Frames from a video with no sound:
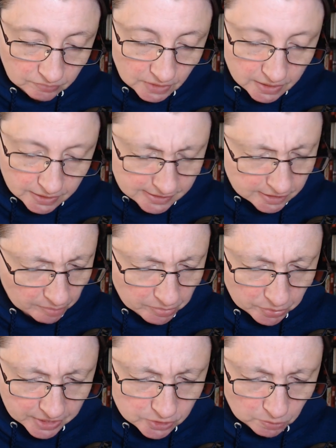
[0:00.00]
These
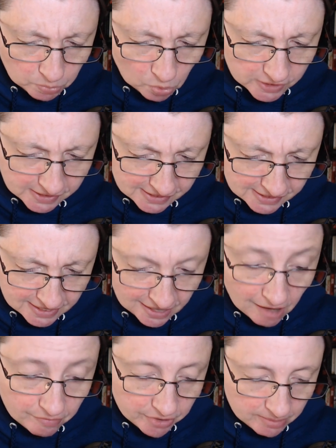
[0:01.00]
submarines are poised to sink
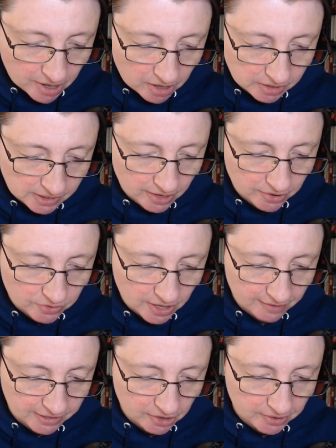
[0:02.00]
every American
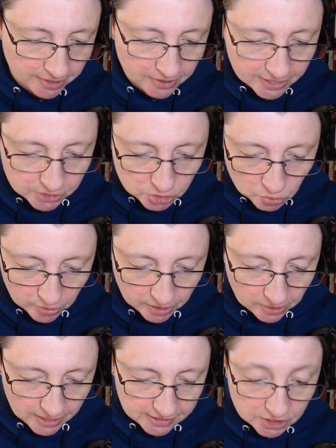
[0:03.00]
aircraft carrier and destroyer
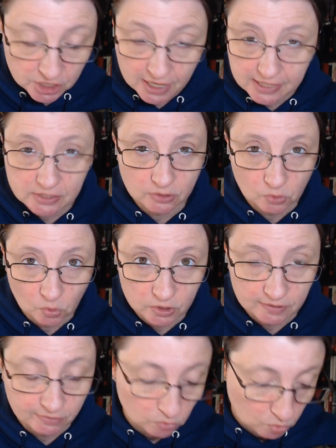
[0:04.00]
and to change the
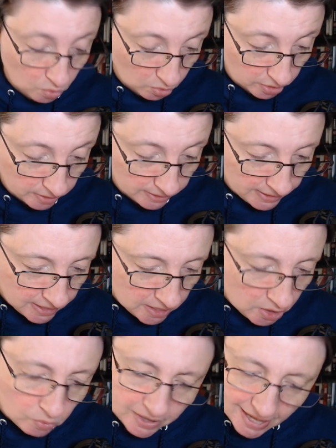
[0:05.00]
course of the war.
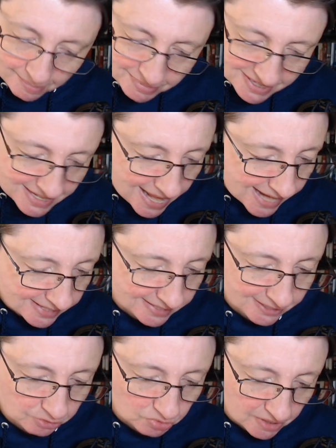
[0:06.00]
What happens next
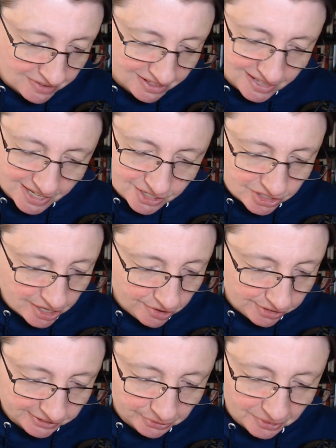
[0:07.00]
is one of the legendary
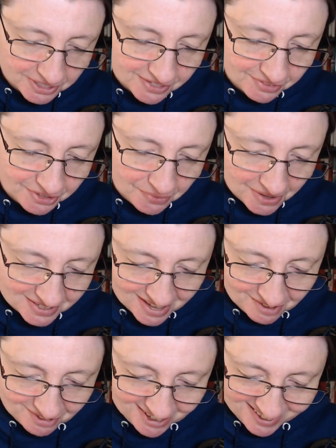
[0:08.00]
stories of the U.S.
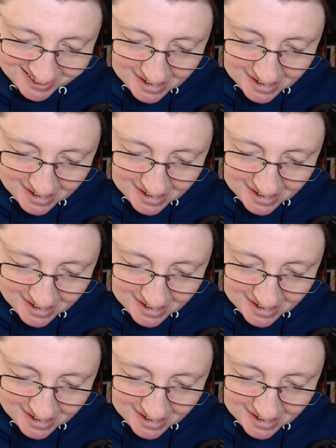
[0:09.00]
Navy.